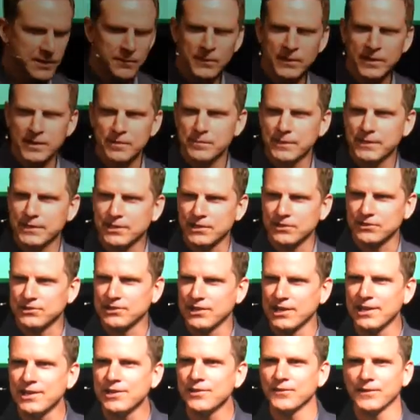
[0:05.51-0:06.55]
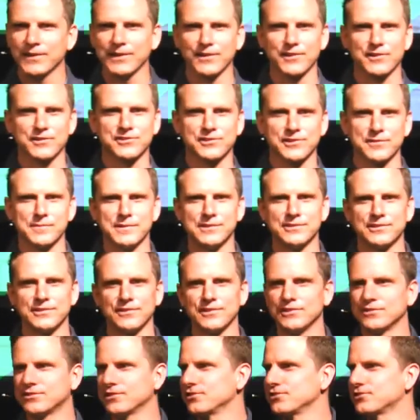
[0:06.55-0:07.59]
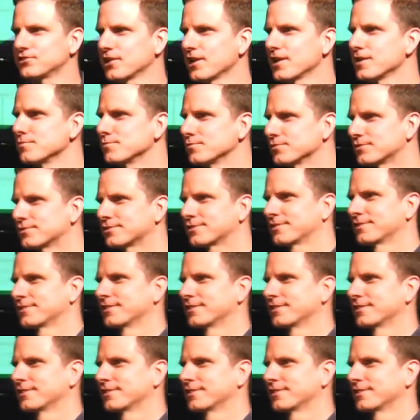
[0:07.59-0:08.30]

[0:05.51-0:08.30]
we're going to be continuing our sermon series in James.